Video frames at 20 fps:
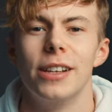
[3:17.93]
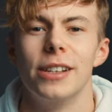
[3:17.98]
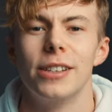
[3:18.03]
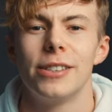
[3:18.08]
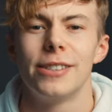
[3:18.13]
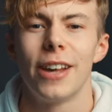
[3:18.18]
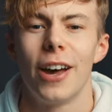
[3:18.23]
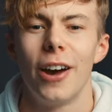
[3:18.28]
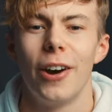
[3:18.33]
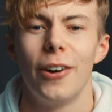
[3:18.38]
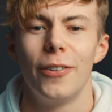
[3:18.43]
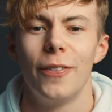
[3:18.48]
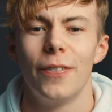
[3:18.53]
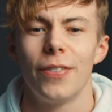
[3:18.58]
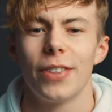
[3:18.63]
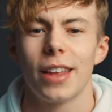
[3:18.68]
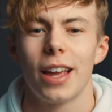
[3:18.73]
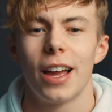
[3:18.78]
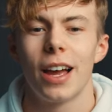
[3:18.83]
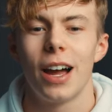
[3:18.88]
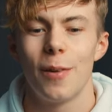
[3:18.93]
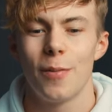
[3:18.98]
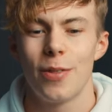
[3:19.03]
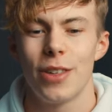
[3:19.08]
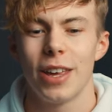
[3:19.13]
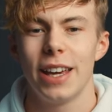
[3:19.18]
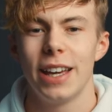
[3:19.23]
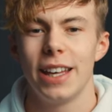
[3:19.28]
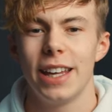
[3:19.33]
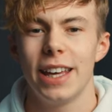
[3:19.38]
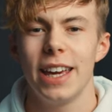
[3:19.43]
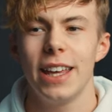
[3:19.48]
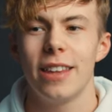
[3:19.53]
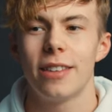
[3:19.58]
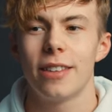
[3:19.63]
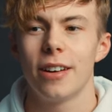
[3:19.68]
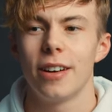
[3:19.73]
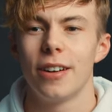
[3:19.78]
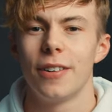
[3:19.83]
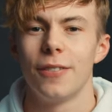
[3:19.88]
So I'm thinking
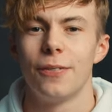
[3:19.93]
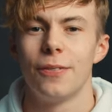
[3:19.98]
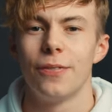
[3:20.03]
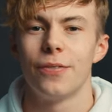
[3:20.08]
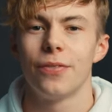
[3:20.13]
either